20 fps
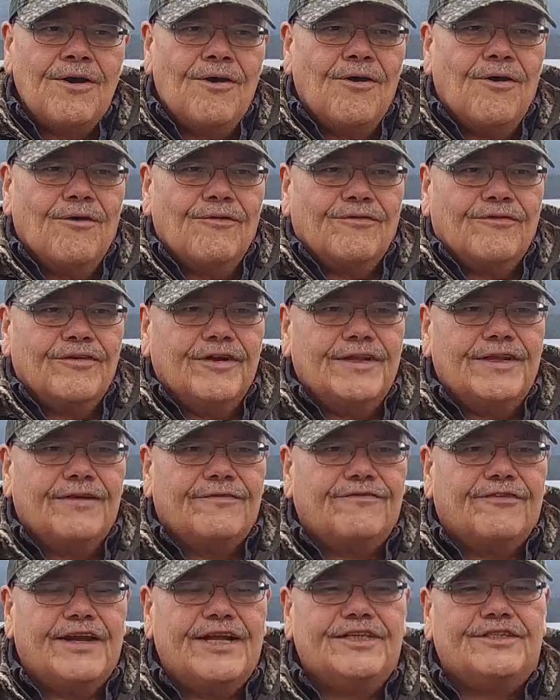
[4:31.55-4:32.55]
Over in the
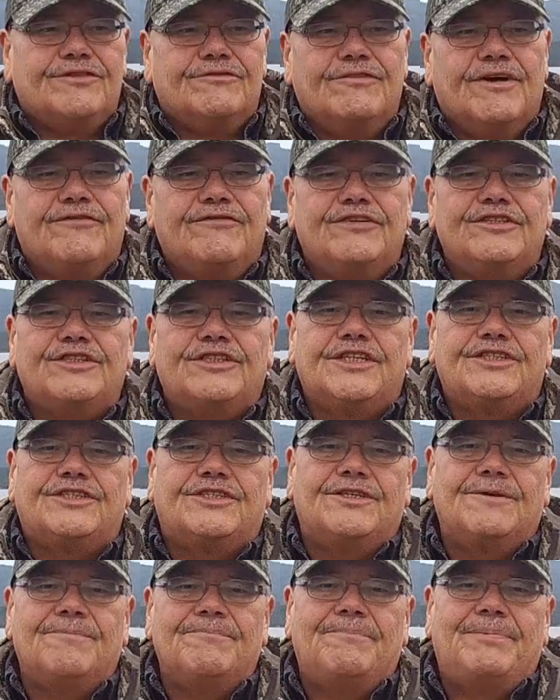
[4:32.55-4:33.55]
Fraser River
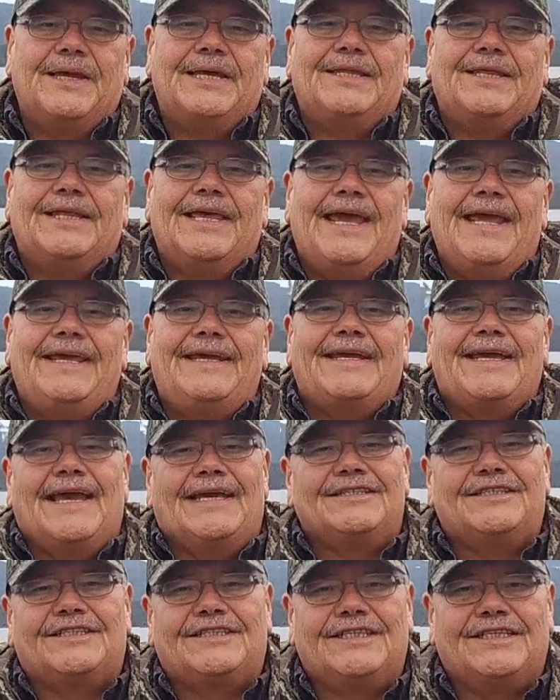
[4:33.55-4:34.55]
system, Pitt Lake
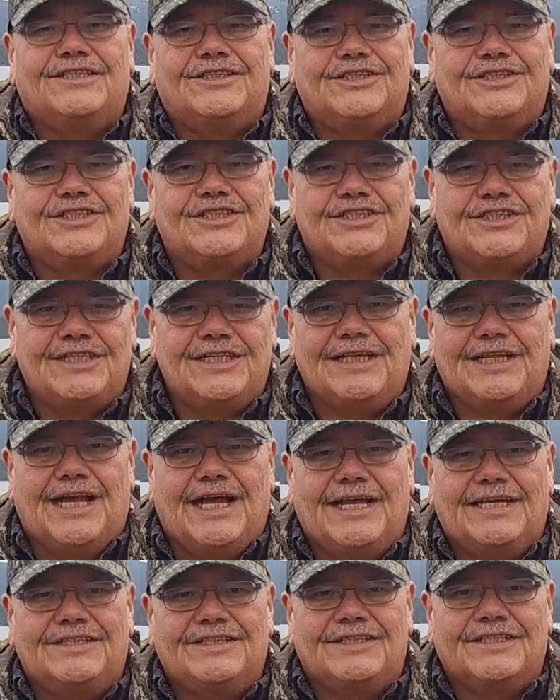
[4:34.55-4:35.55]
has seals and sea
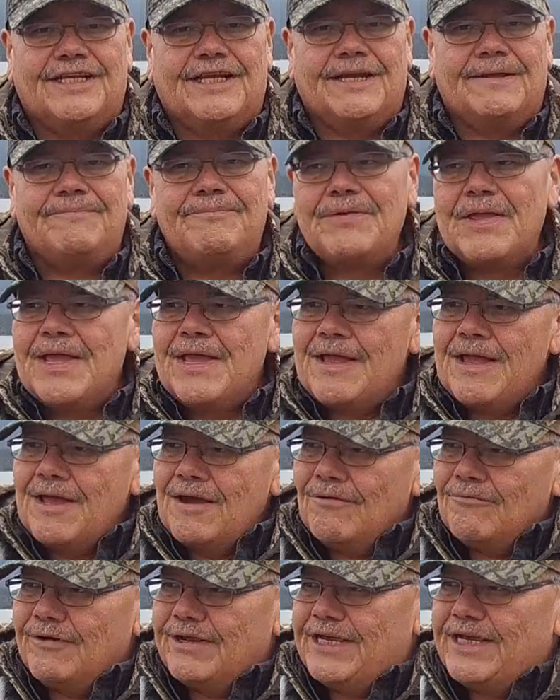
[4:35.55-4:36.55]
lions in it.
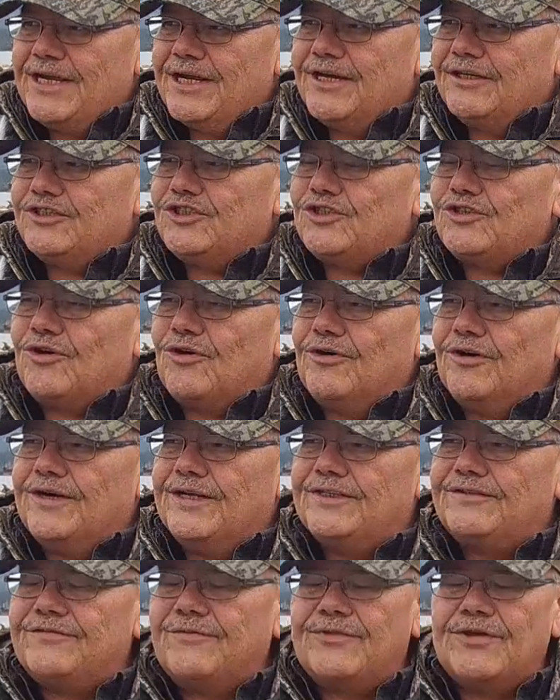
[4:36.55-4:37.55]
We hear
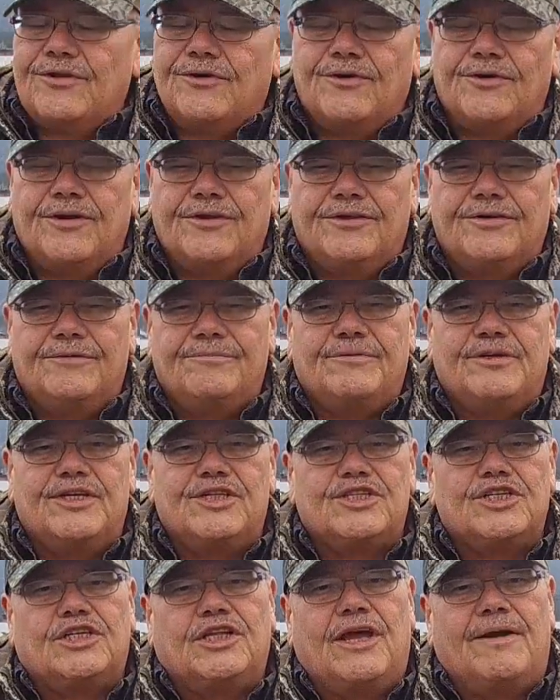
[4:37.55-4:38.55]
stories from the northern
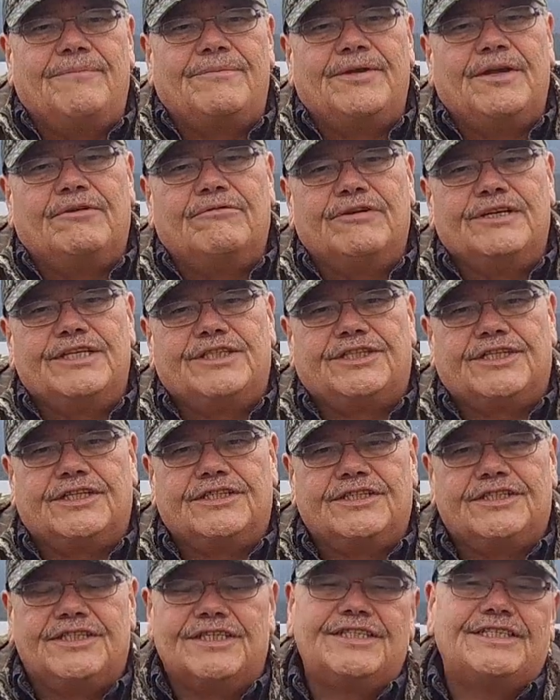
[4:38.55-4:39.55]
British Columbia
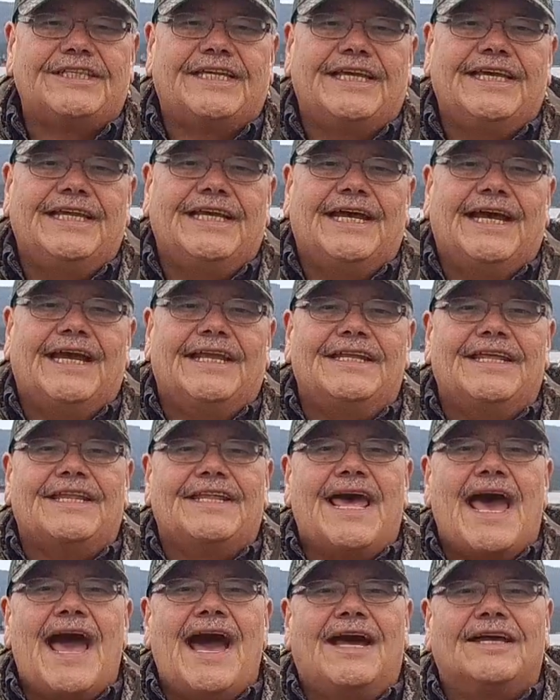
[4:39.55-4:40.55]
regions, the Skeena and the
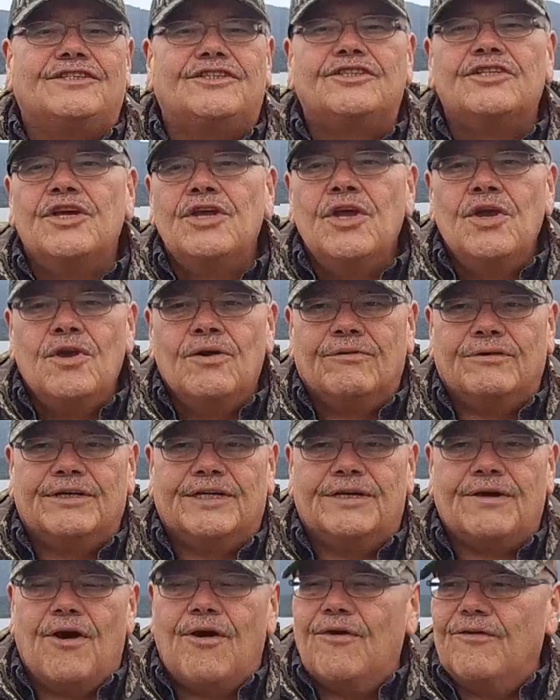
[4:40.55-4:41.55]
Nass, where
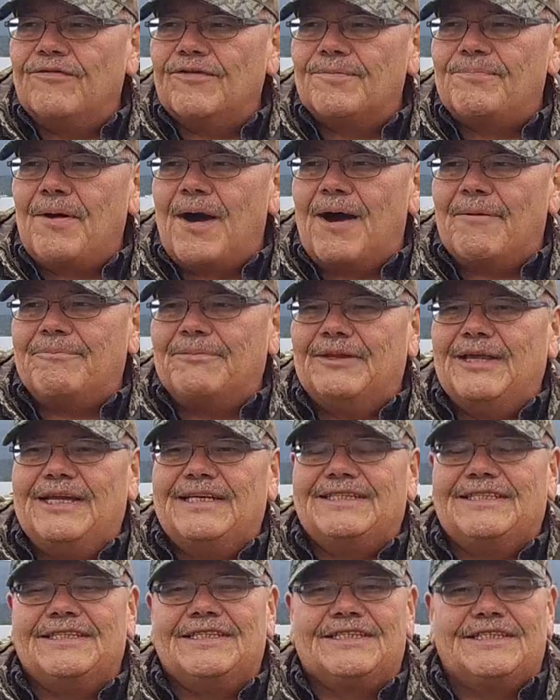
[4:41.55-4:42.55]
the
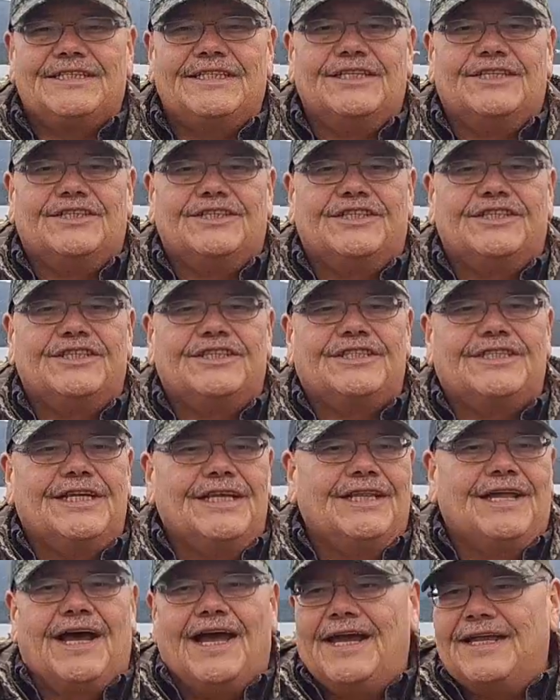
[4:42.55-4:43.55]
overpopulation of seals and sea
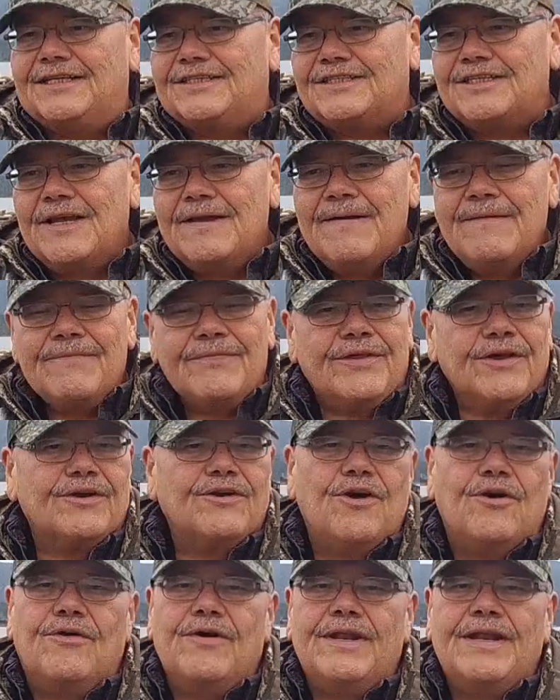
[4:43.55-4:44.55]
lions, they're
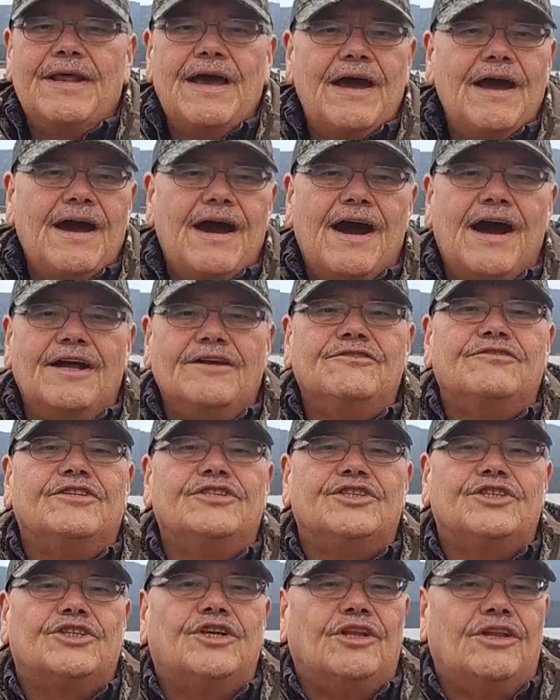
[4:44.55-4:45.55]
going
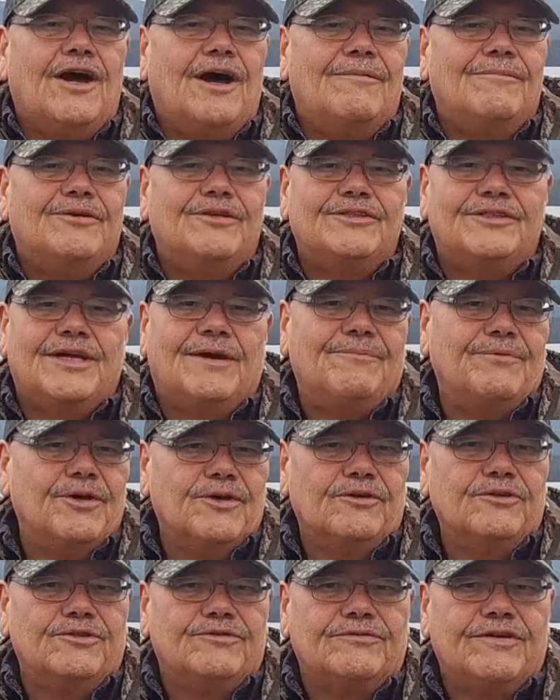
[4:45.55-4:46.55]
hundreds of kilometers up
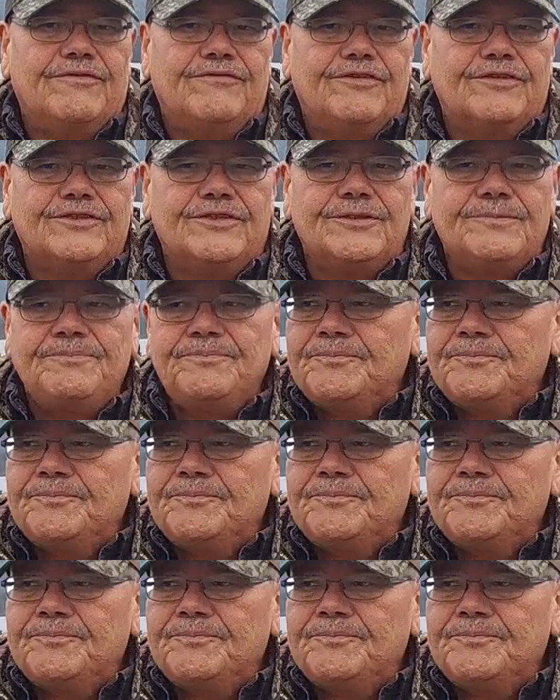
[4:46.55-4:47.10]
those rivers.